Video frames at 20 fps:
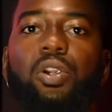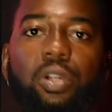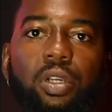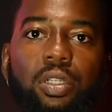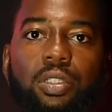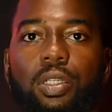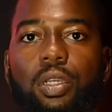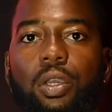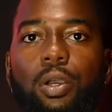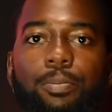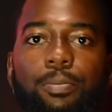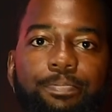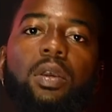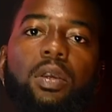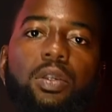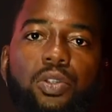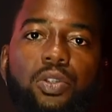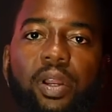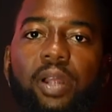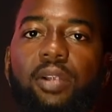are good to go.
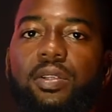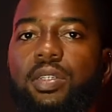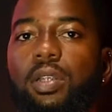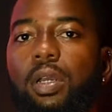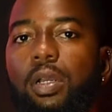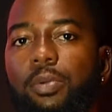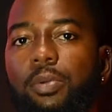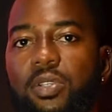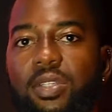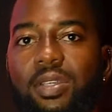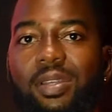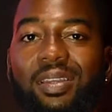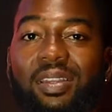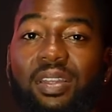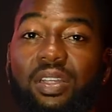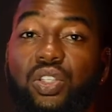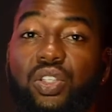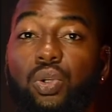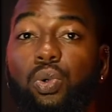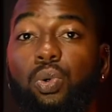So now let's talk about
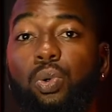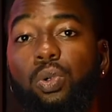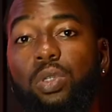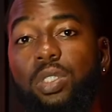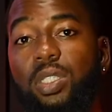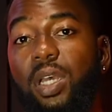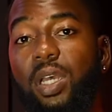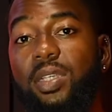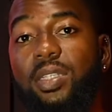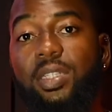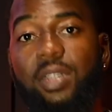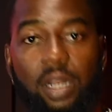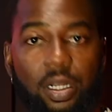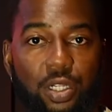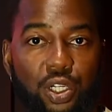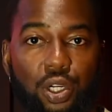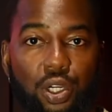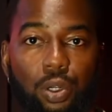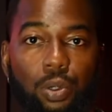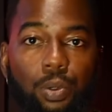something the tool does
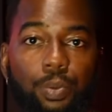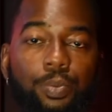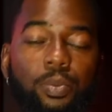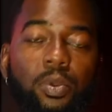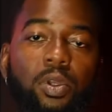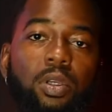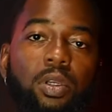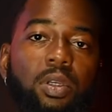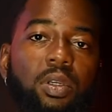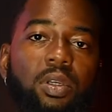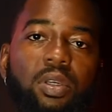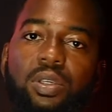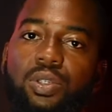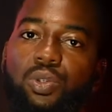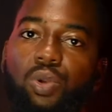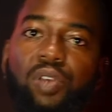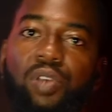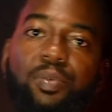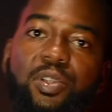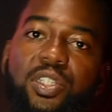not show.
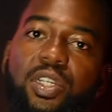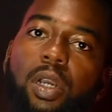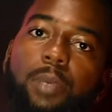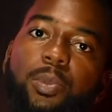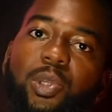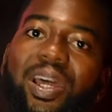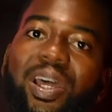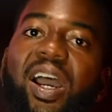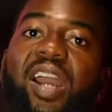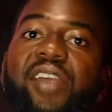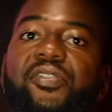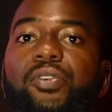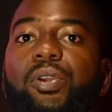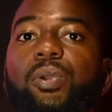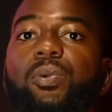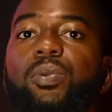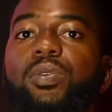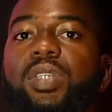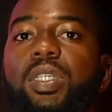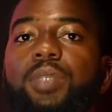So we've been talking about the high
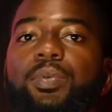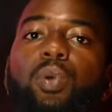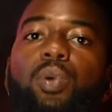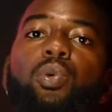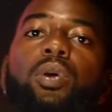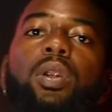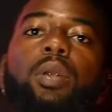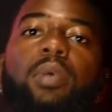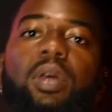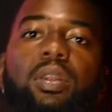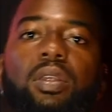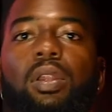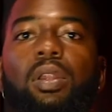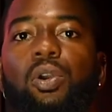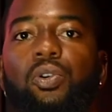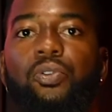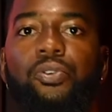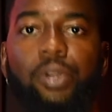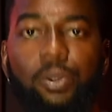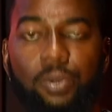frequencies, but what about the
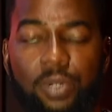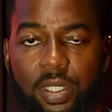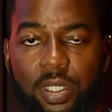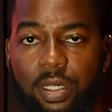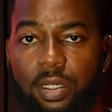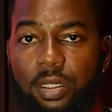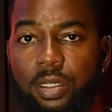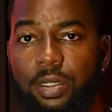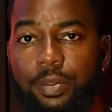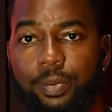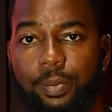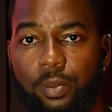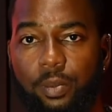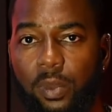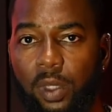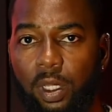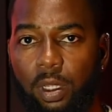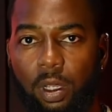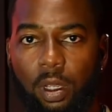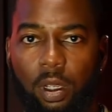low frequencies?
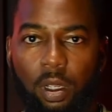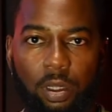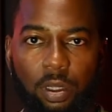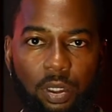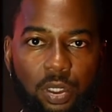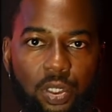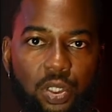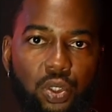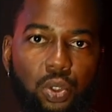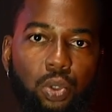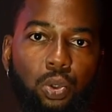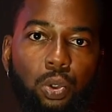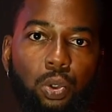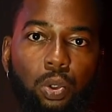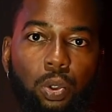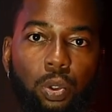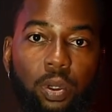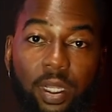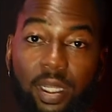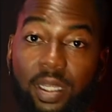This
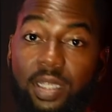tool,